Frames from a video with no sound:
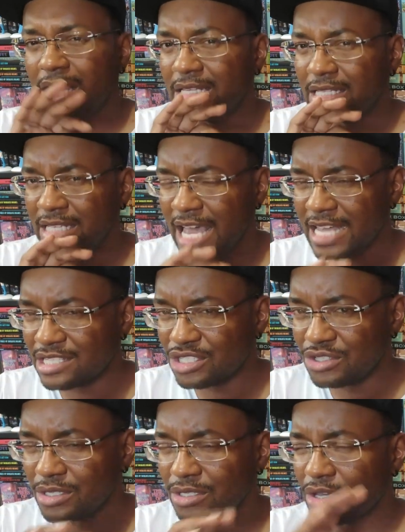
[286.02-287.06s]
it has to
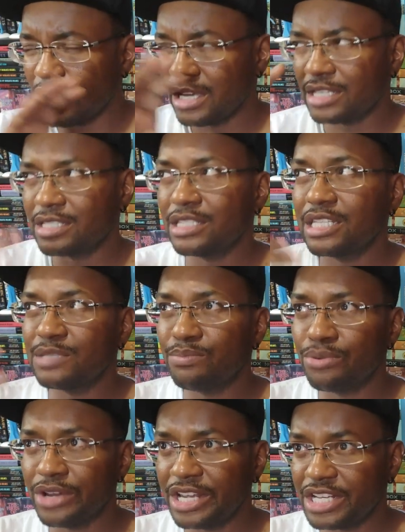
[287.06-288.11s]
do it's, it's
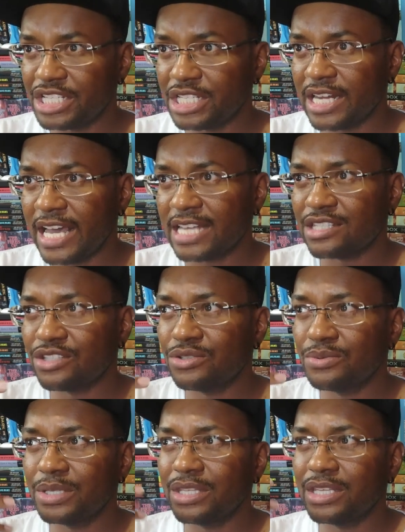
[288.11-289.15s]
british and it has to
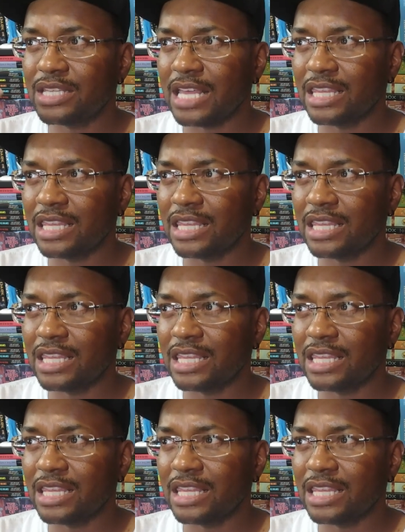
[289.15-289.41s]
do with this